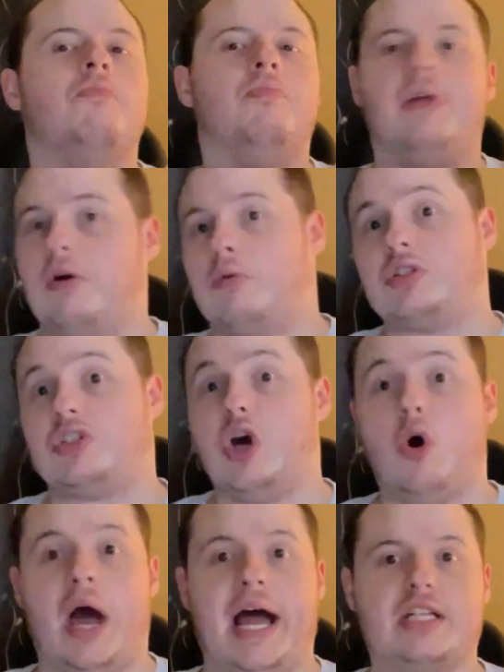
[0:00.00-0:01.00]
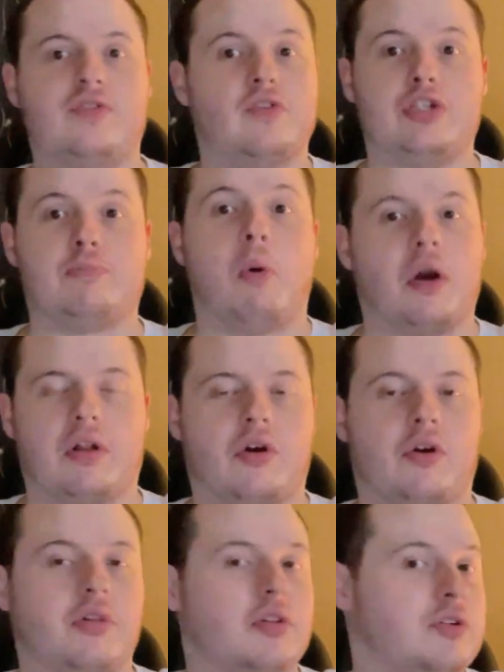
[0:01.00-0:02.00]
there was no ads for
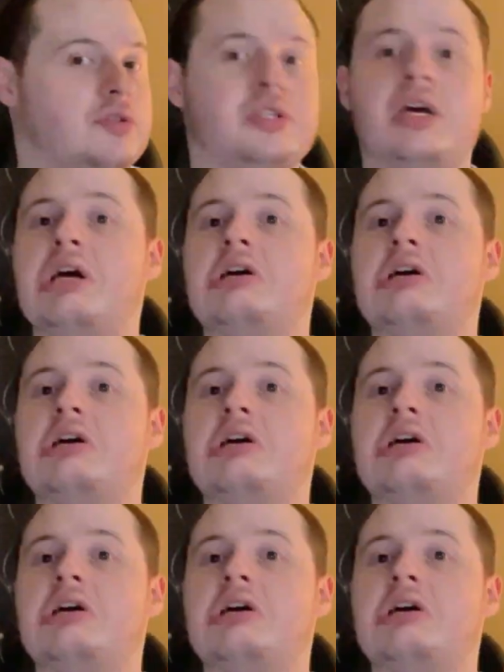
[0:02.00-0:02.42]
Spoiler Alert.